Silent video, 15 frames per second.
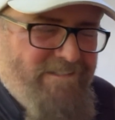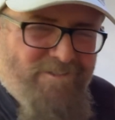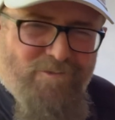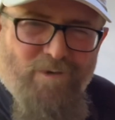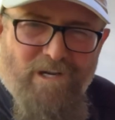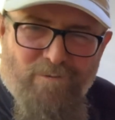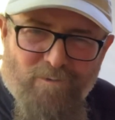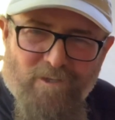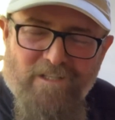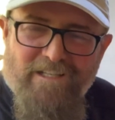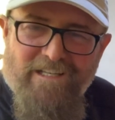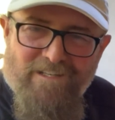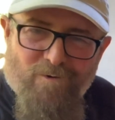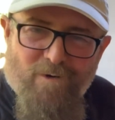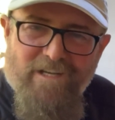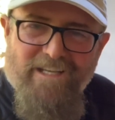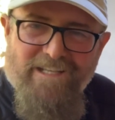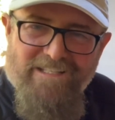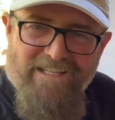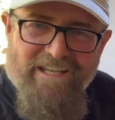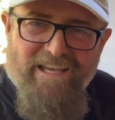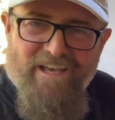do I really, in order to
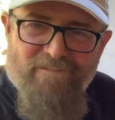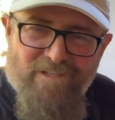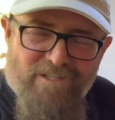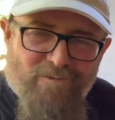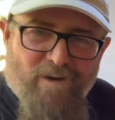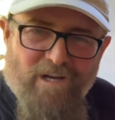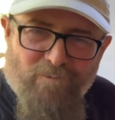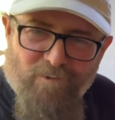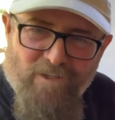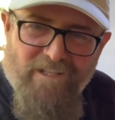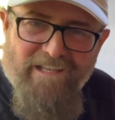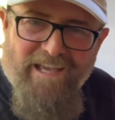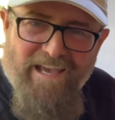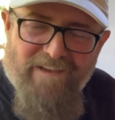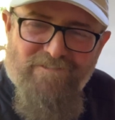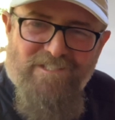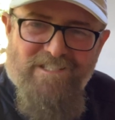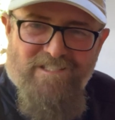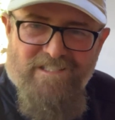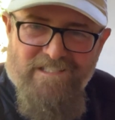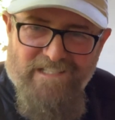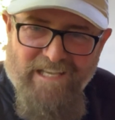get to heaven, do I really have to
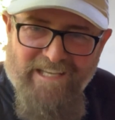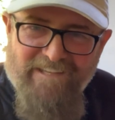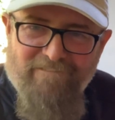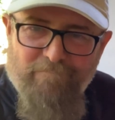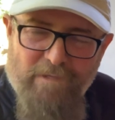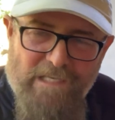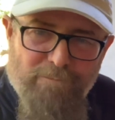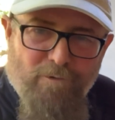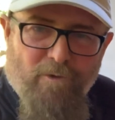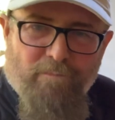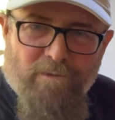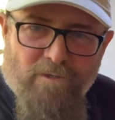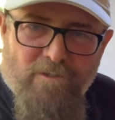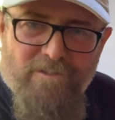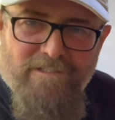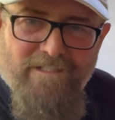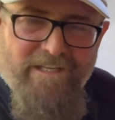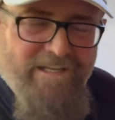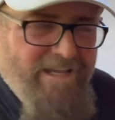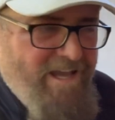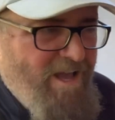save people personally?